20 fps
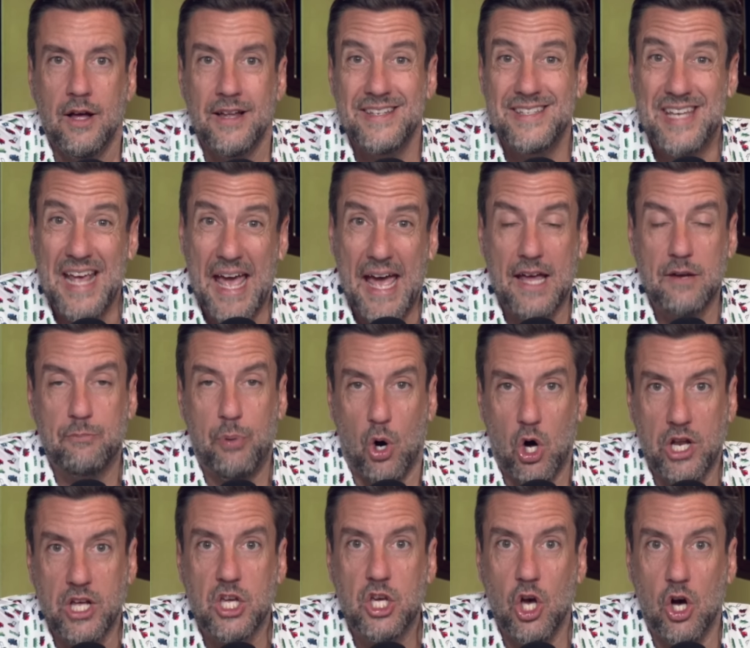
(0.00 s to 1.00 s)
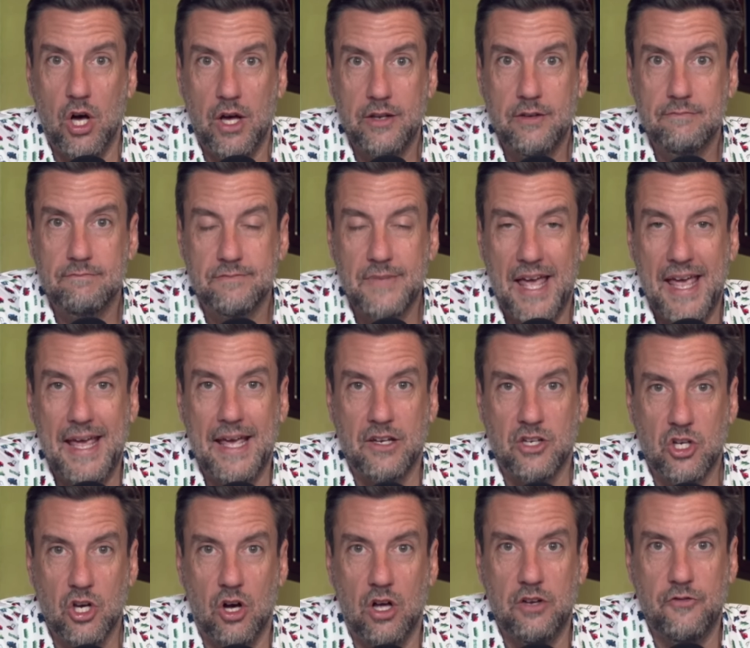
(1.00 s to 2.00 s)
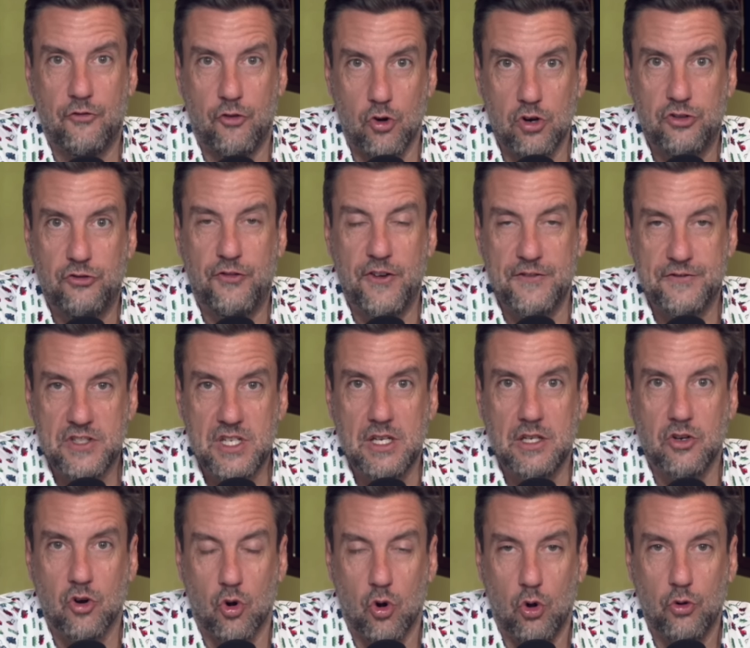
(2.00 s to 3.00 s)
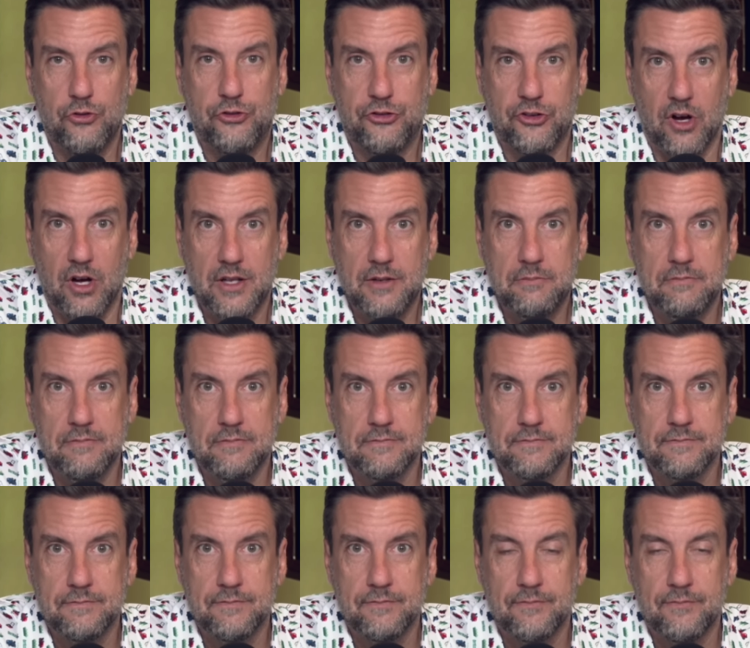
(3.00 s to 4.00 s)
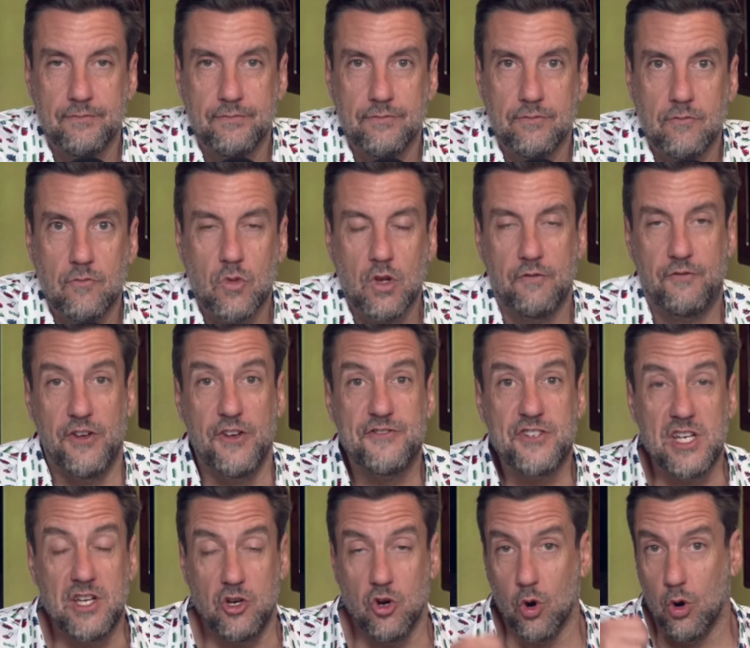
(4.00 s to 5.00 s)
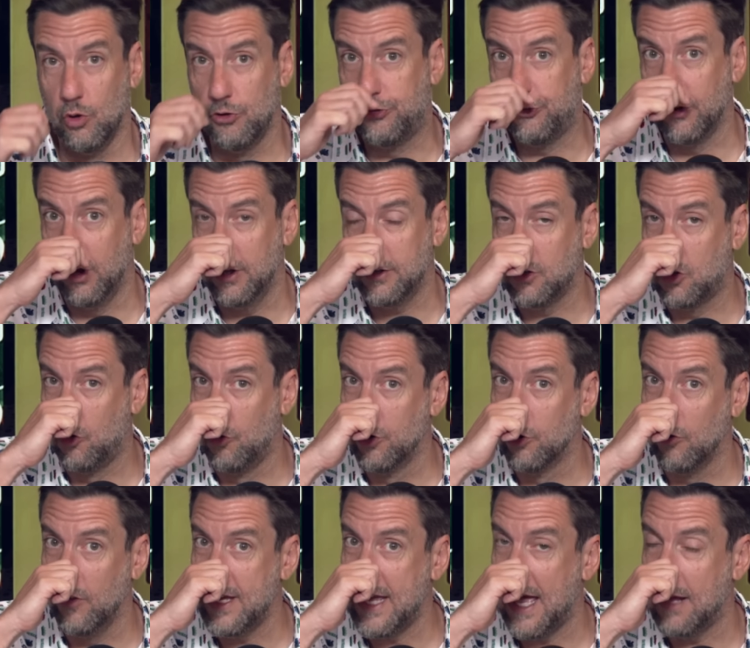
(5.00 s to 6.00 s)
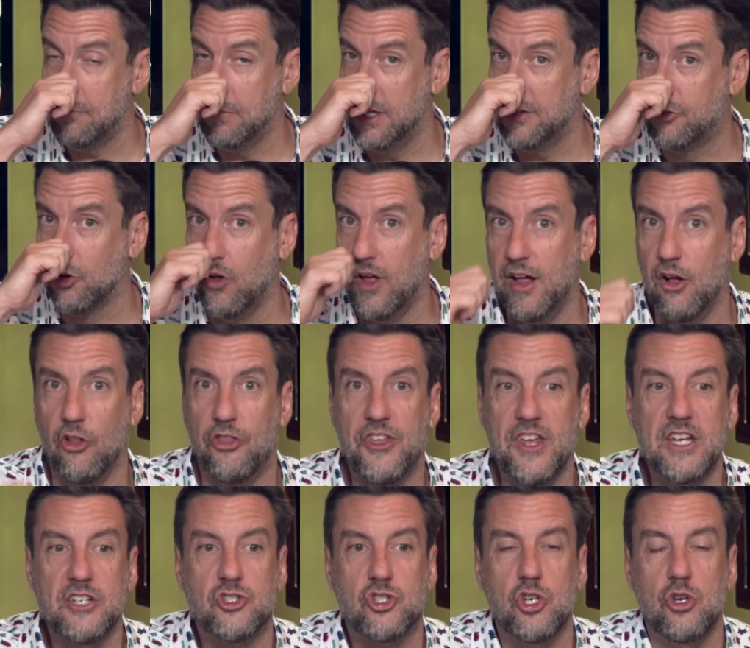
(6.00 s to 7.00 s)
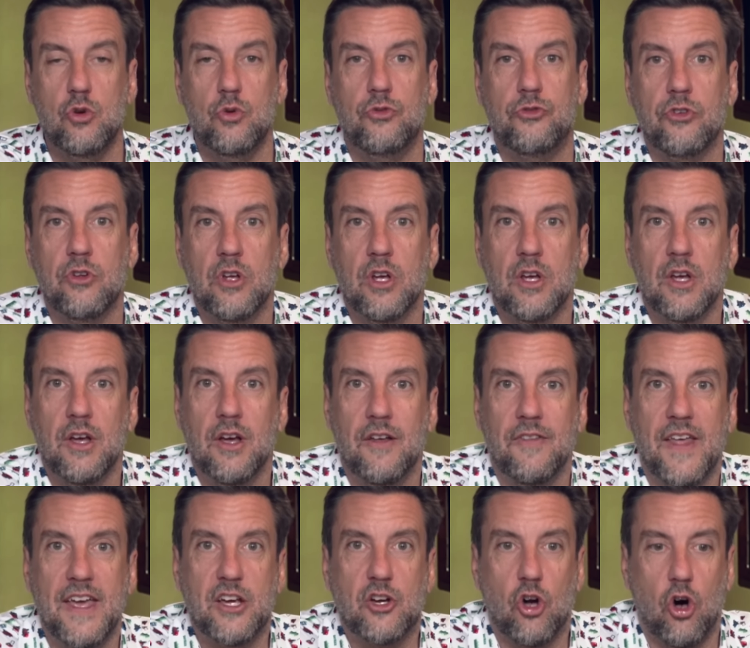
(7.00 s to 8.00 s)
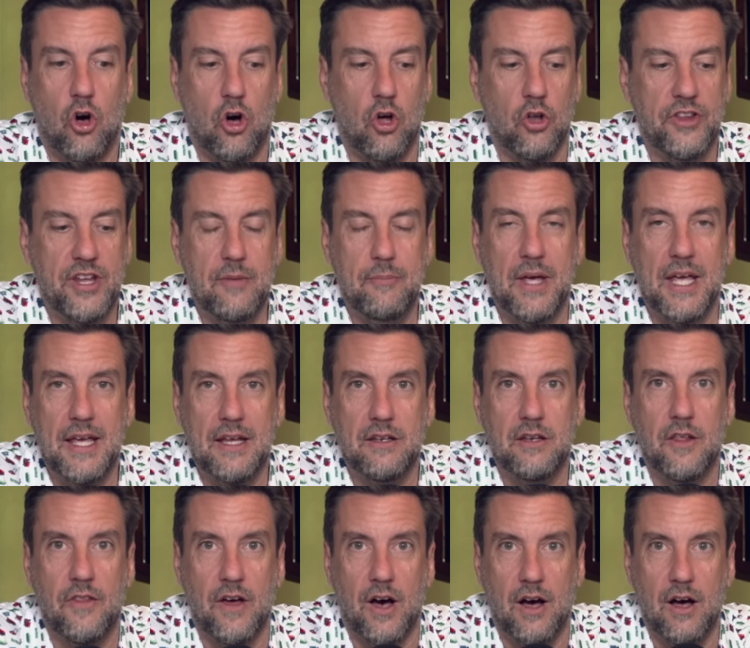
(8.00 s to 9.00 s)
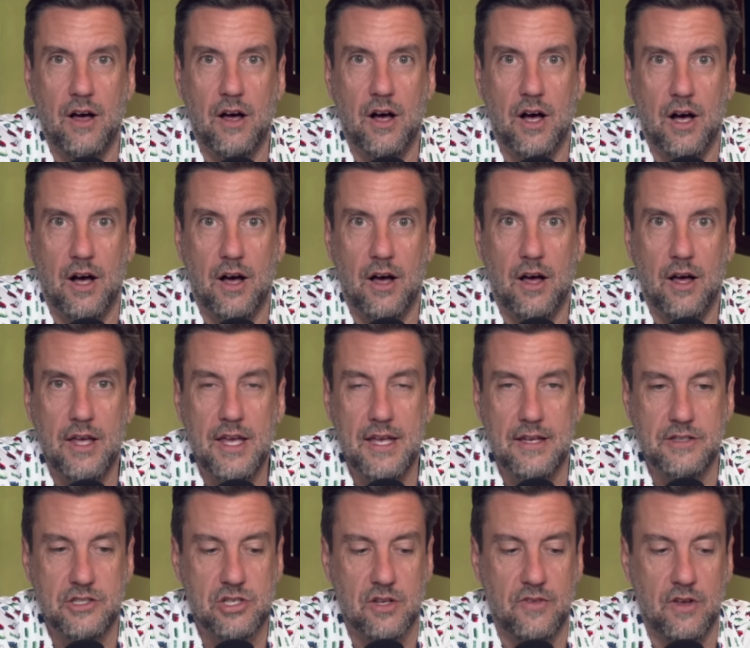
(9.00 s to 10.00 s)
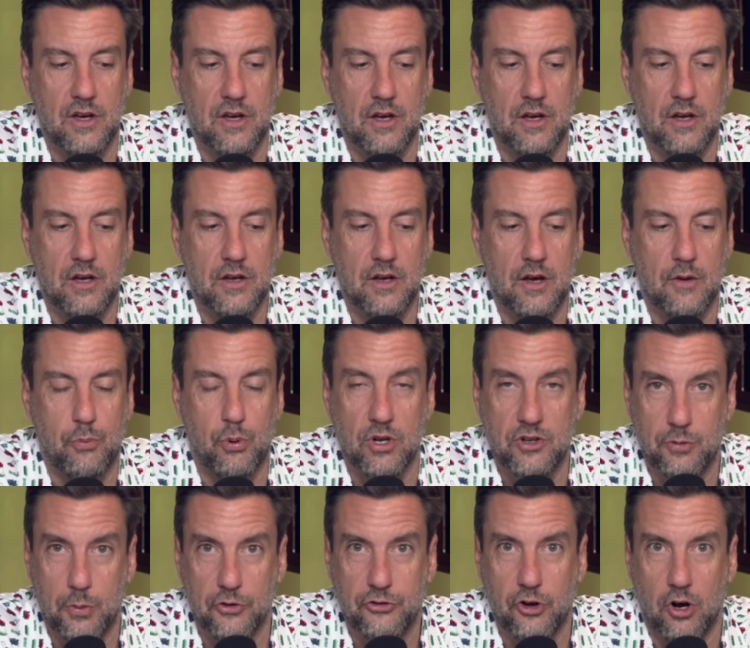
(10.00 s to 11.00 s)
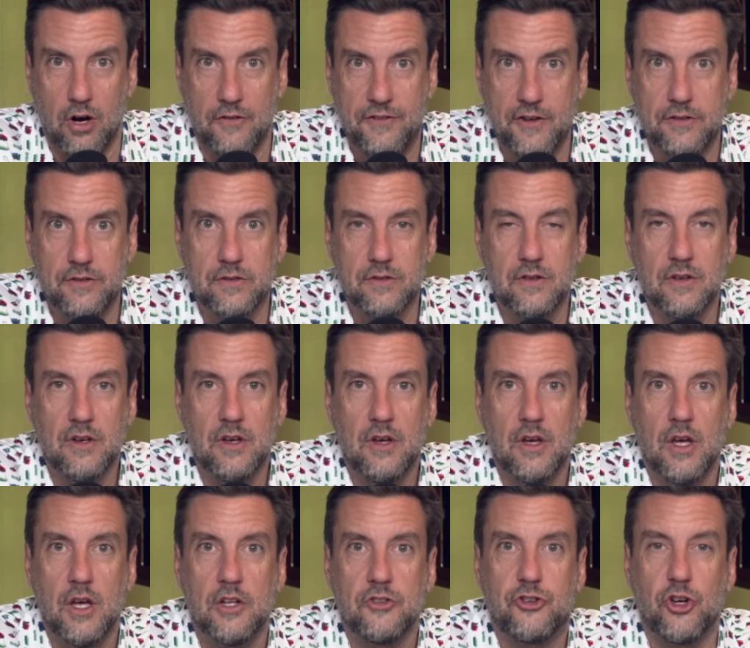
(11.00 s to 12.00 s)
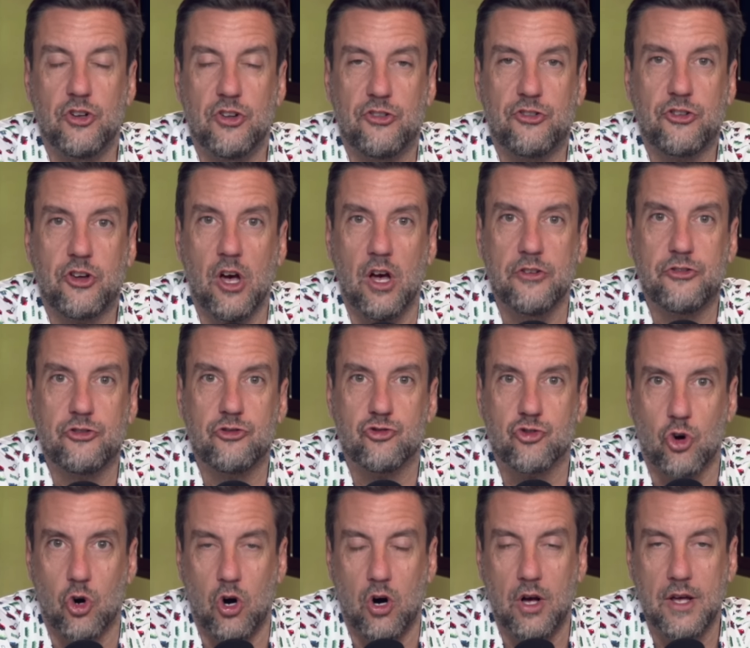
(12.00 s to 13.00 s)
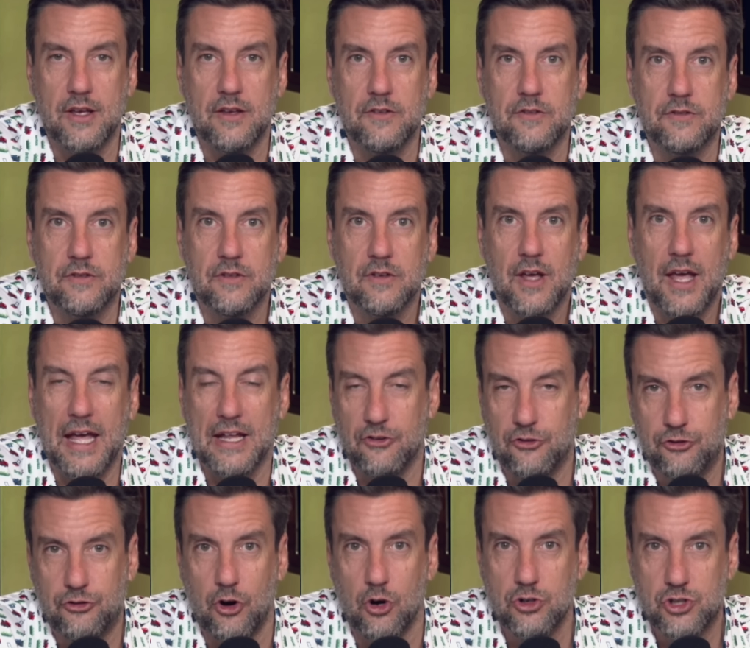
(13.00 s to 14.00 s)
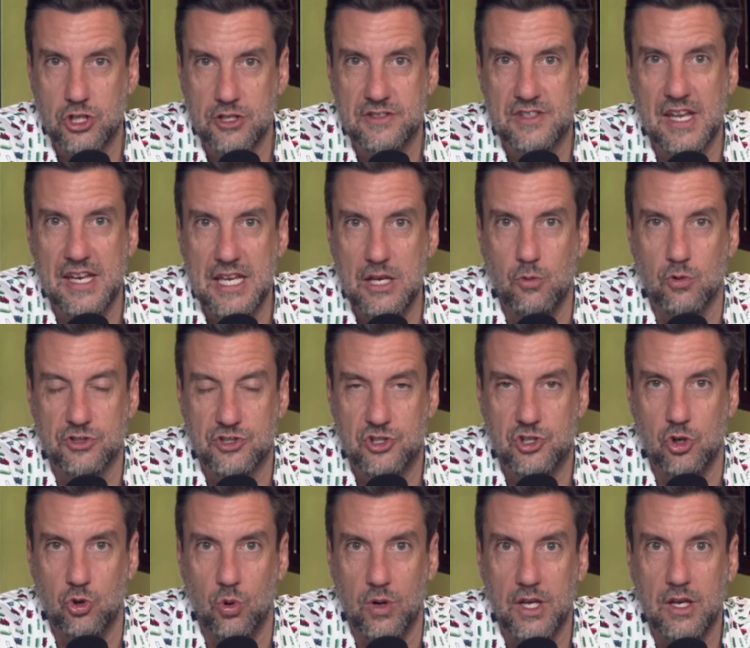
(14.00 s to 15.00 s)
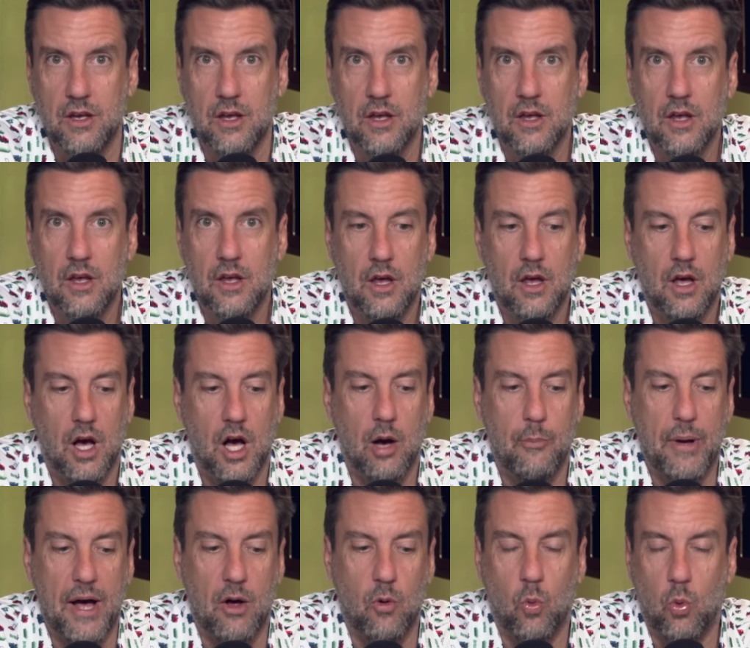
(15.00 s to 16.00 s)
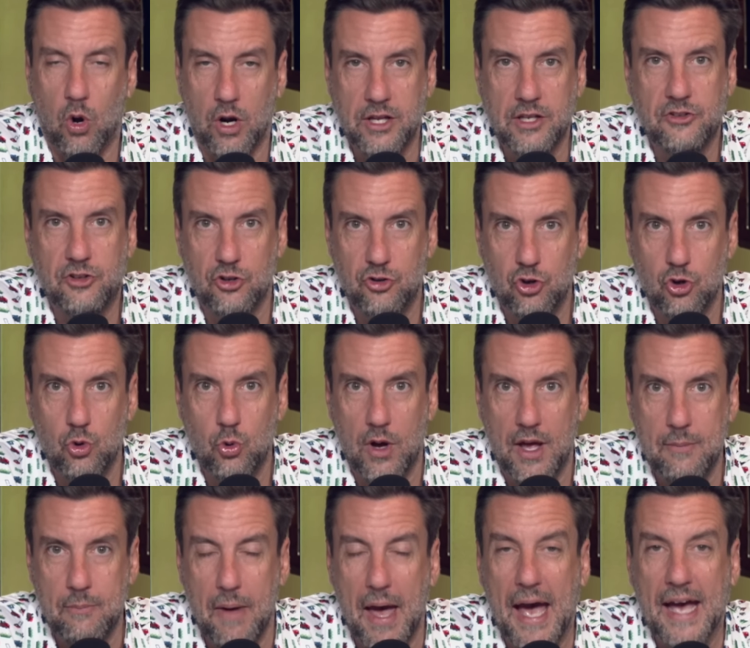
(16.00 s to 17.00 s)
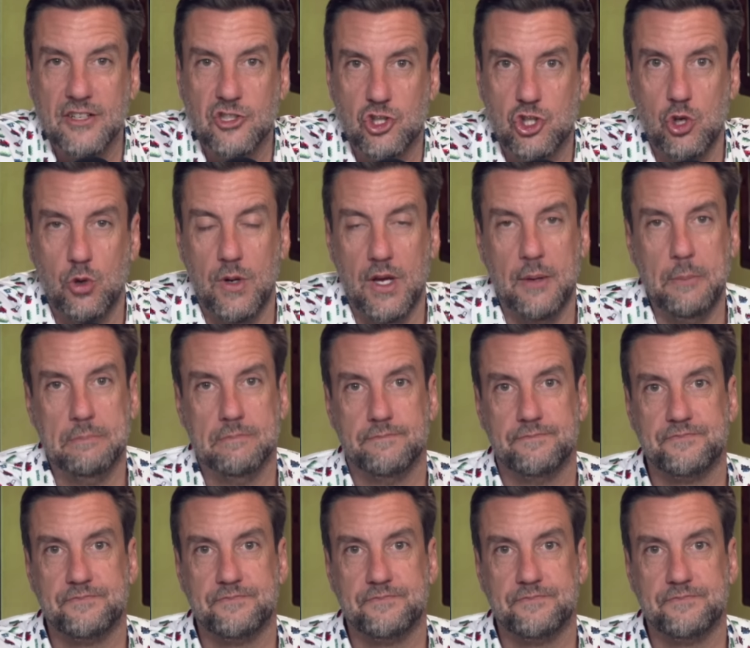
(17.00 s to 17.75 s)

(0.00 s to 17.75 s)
Dad bought a gun, handgun, for his fifteen-year-old son. fifteen-year-old son clearly had mental health issues. They called him into the, uh, into the principal's office to discuss drawings and searches that he was doing about wanting to do a mass shooting.